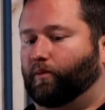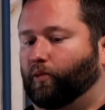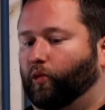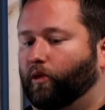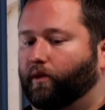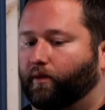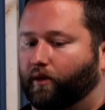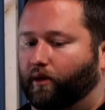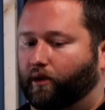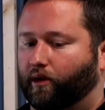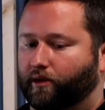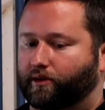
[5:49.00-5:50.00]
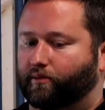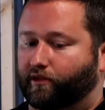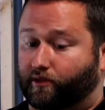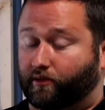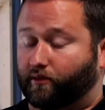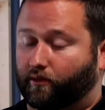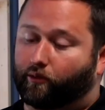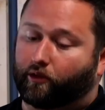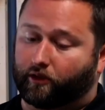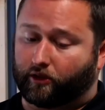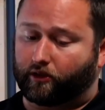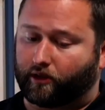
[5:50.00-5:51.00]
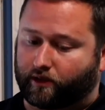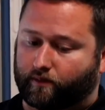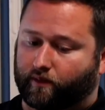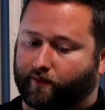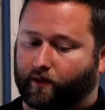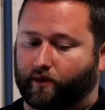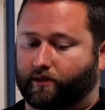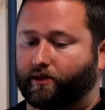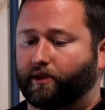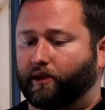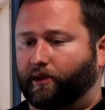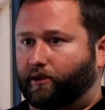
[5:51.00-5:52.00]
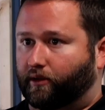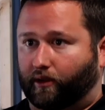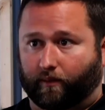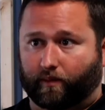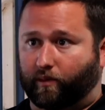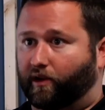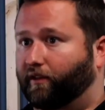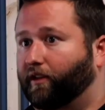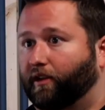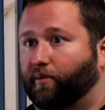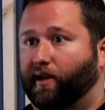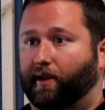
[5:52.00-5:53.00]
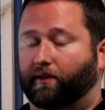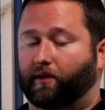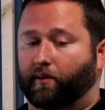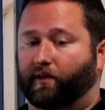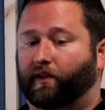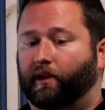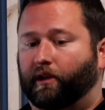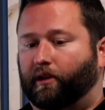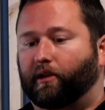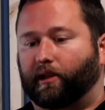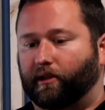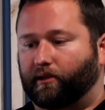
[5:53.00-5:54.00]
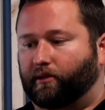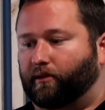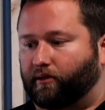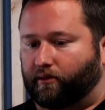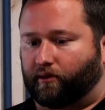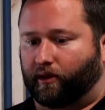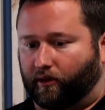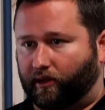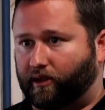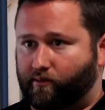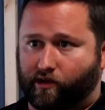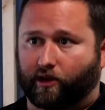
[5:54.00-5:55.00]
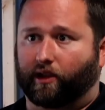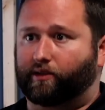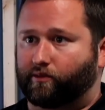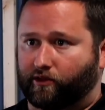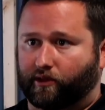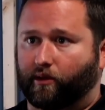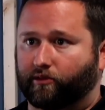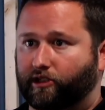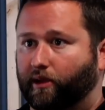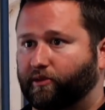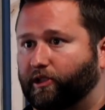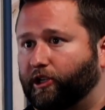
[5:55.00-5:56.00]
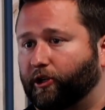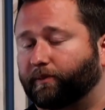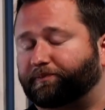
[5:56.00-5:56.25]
of our customers, a really good customer of ours, bought a ton of bags from us. He communicates with me a couple times a year,